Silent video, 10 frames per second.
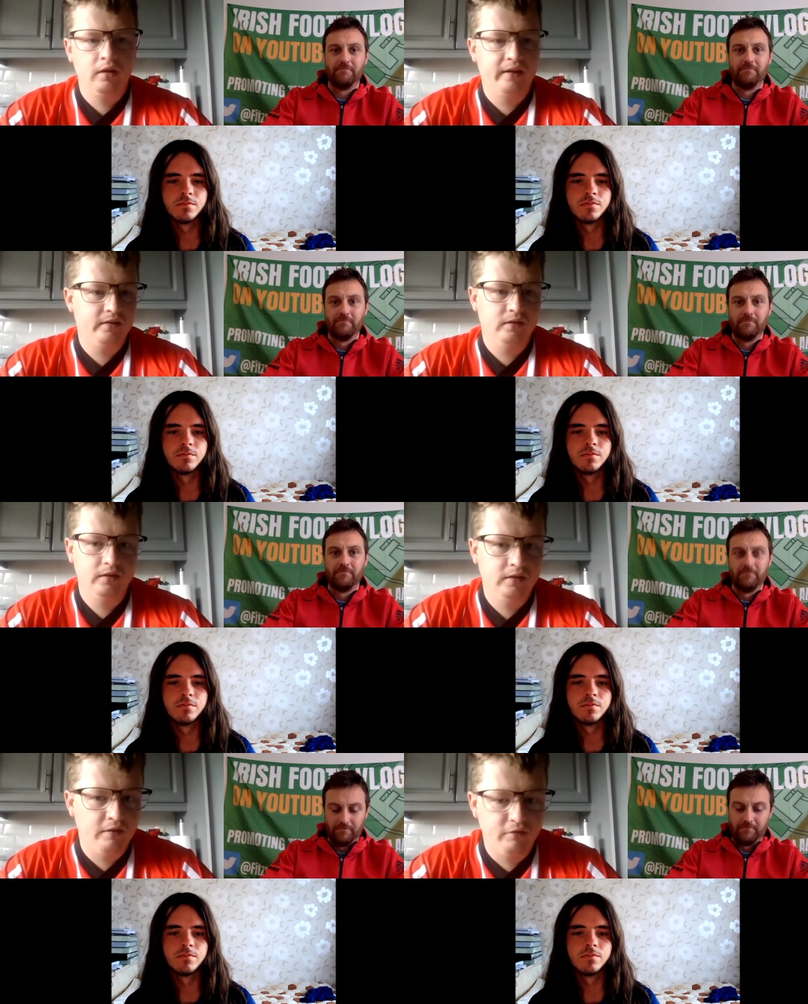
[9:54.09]
Speaker 1: Like
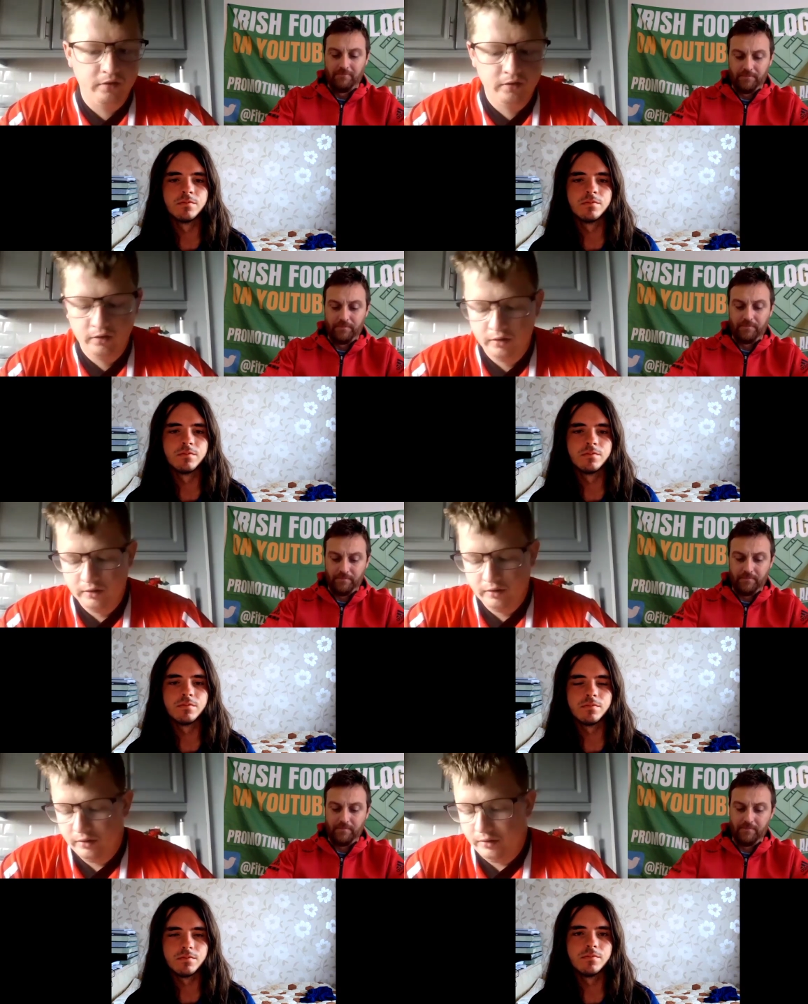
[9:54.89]
never
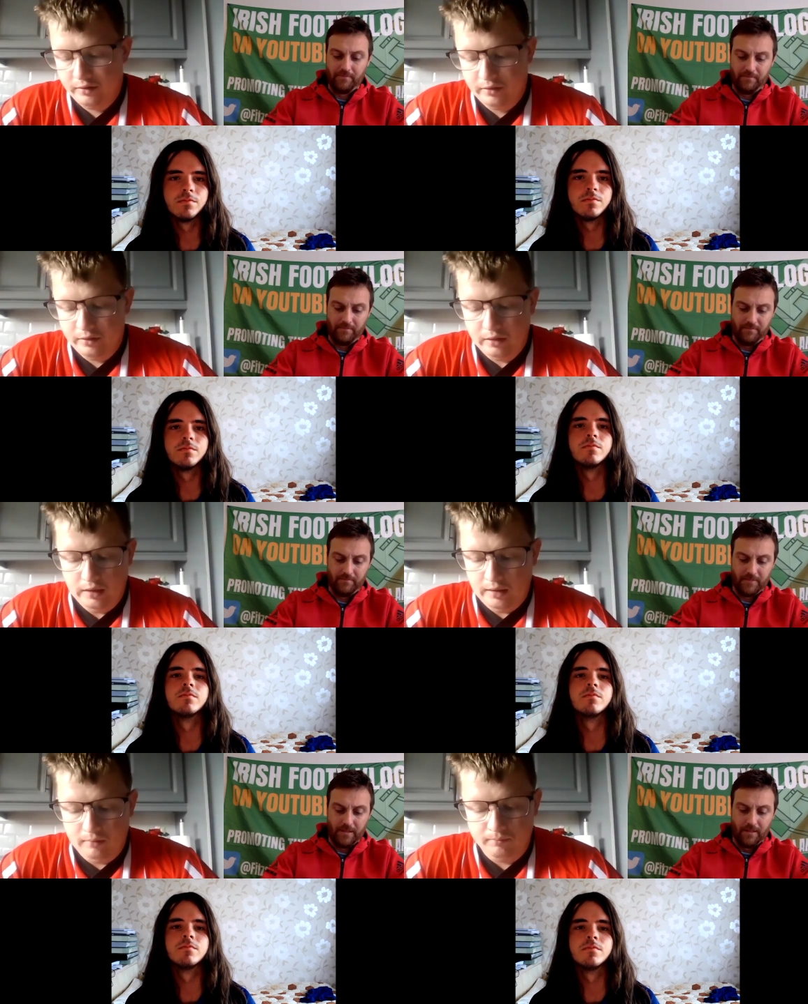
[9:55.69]

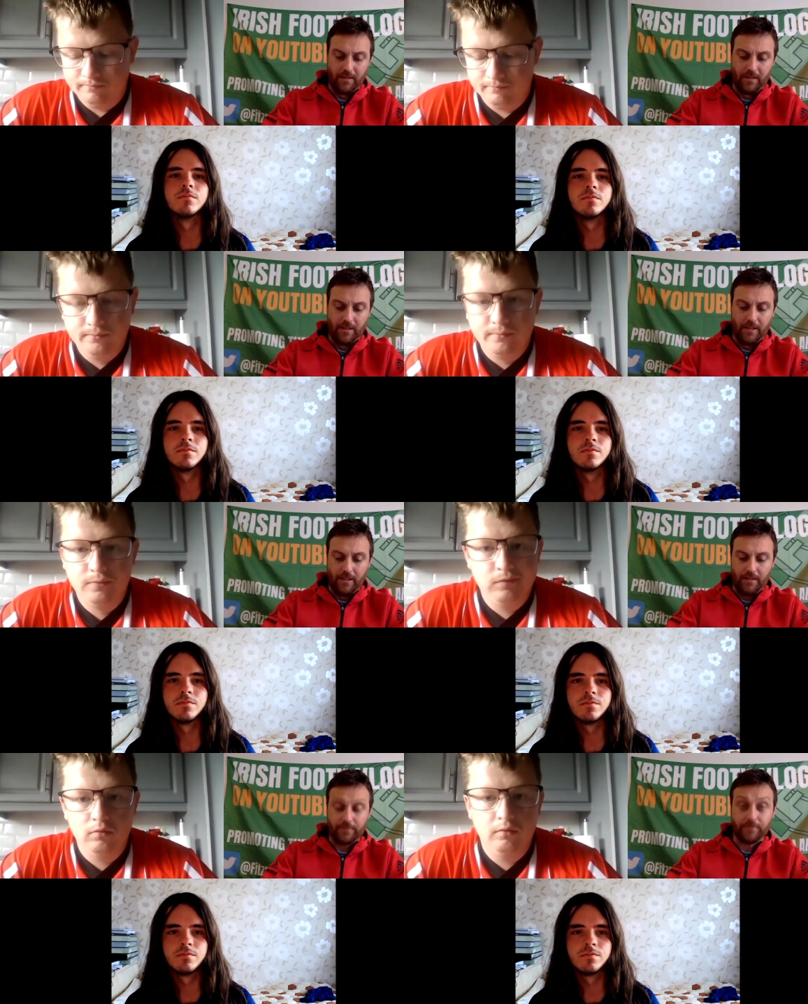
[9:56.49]
um,
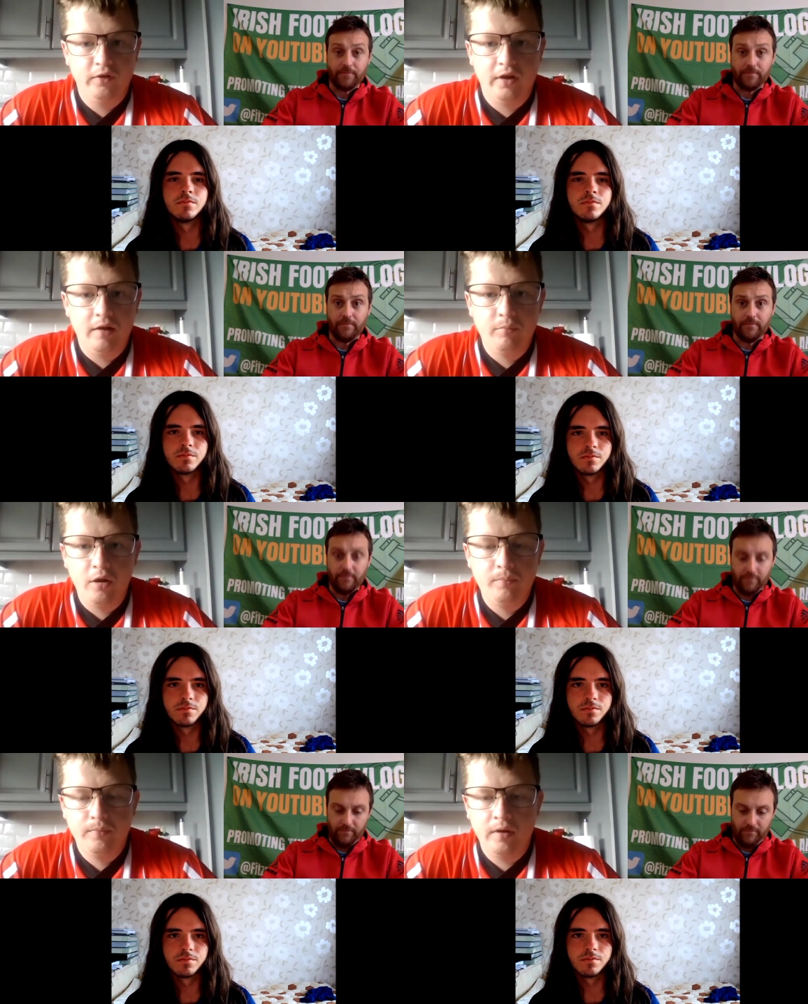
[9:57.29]
forget
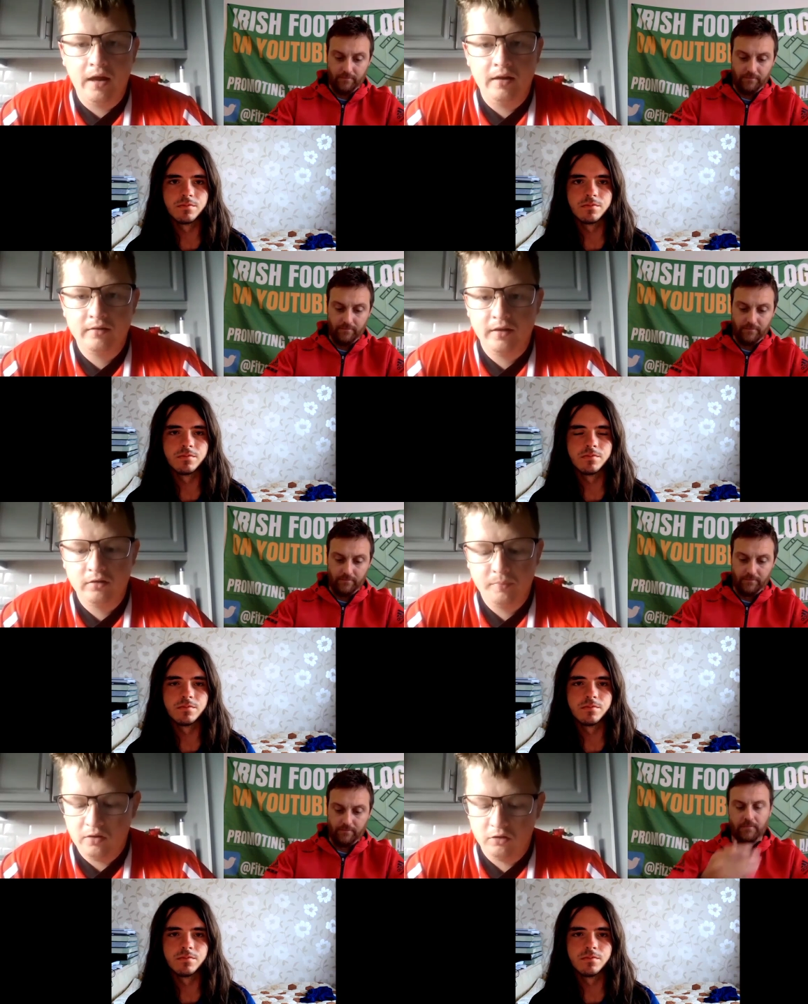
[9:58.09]
about banana
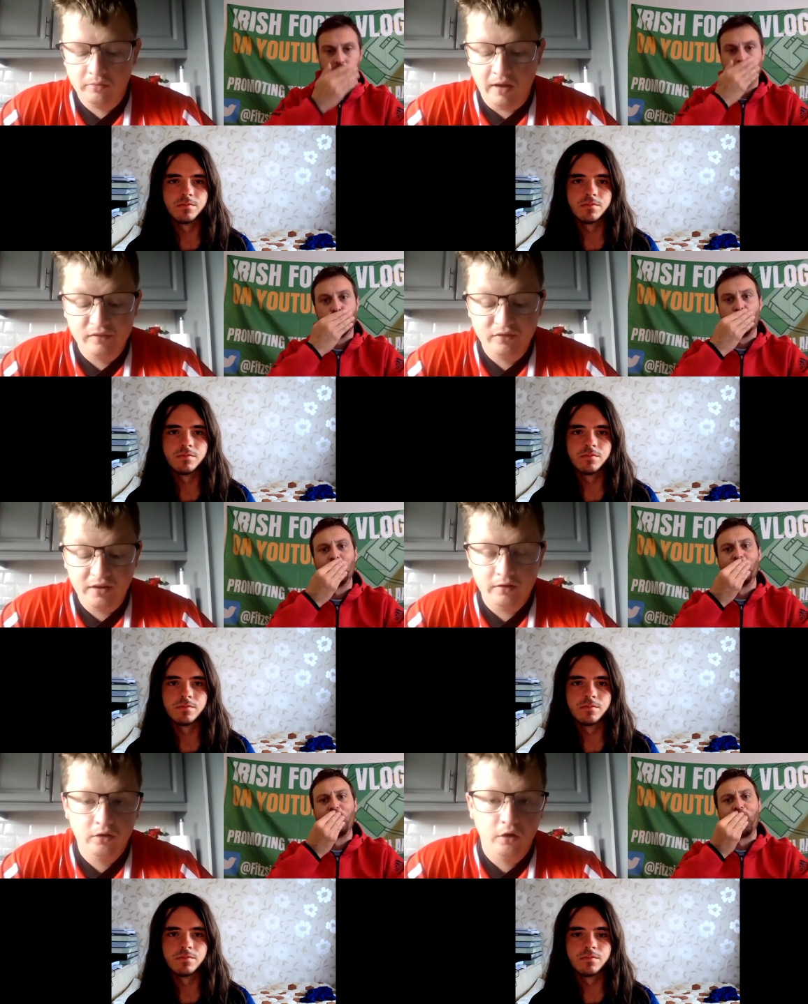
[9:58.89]
skins because we have
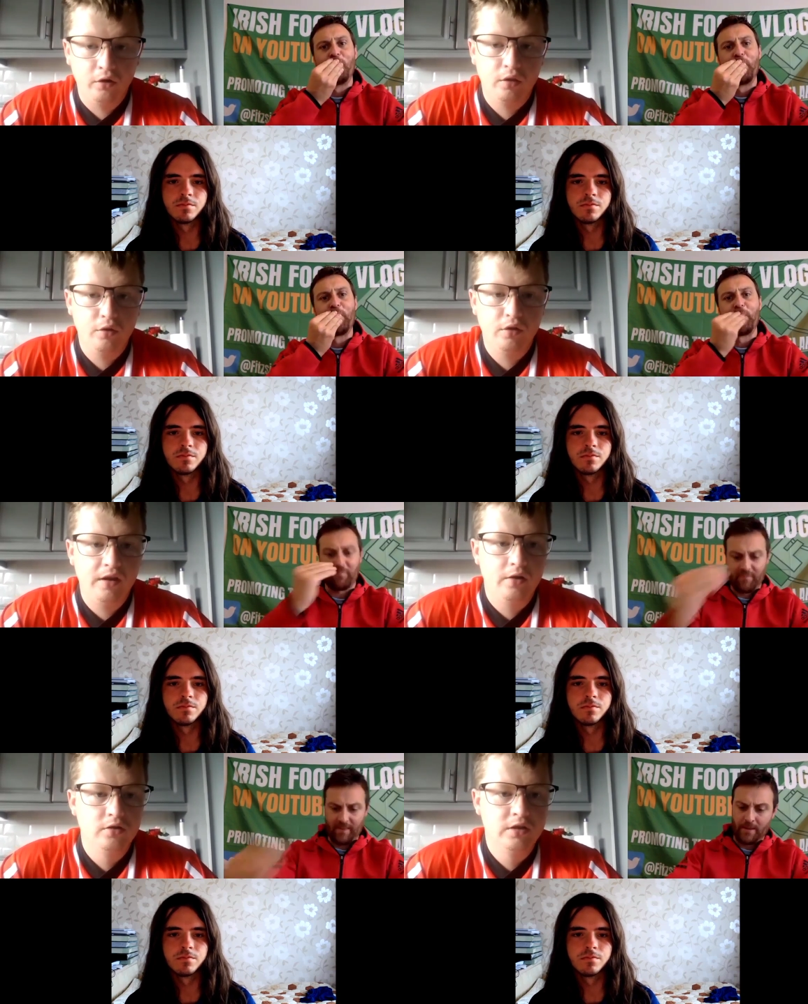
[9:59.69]
seen down through
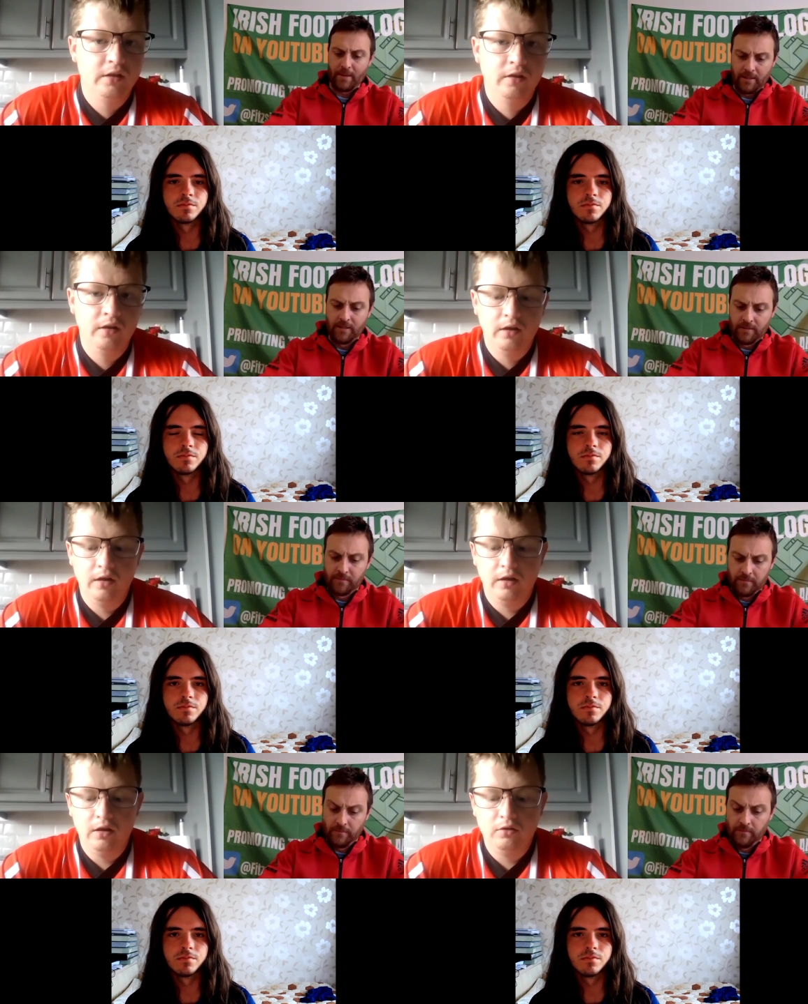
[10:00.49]
the years that
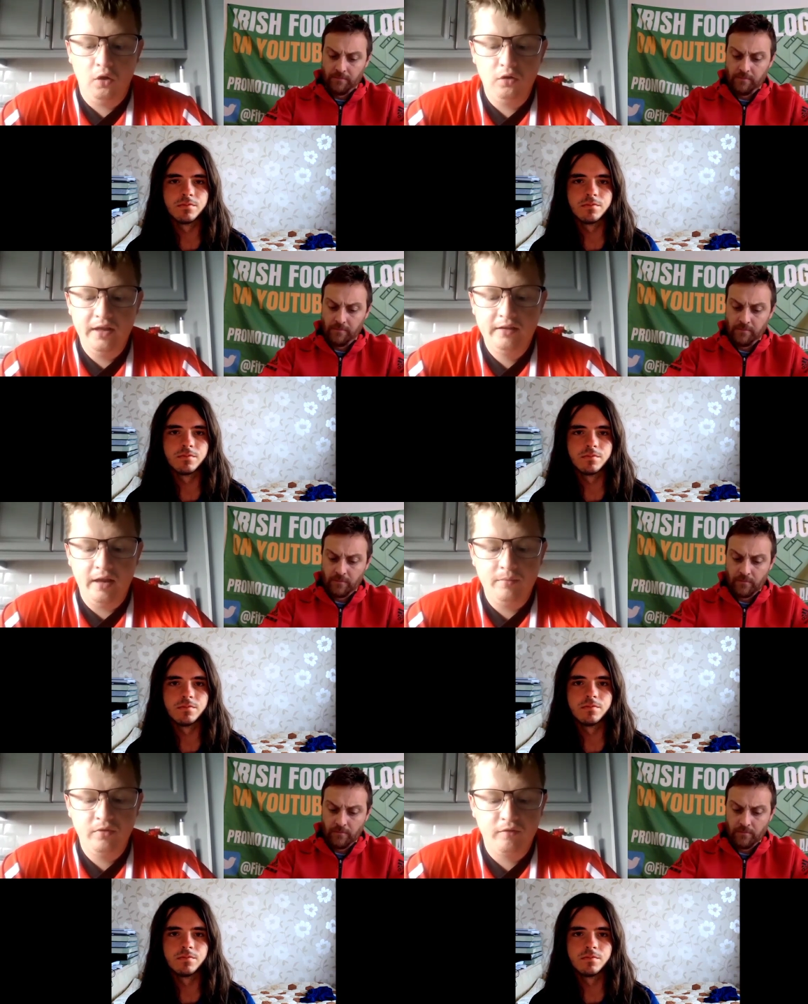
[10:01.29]
non-league
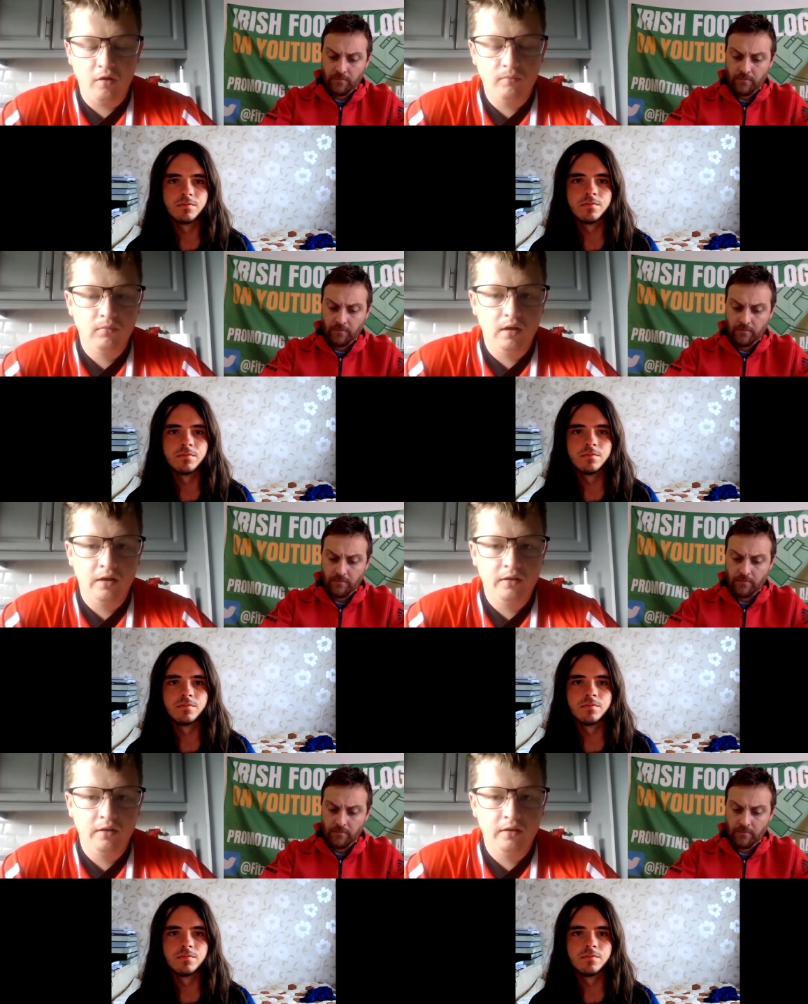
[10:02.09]
teams have come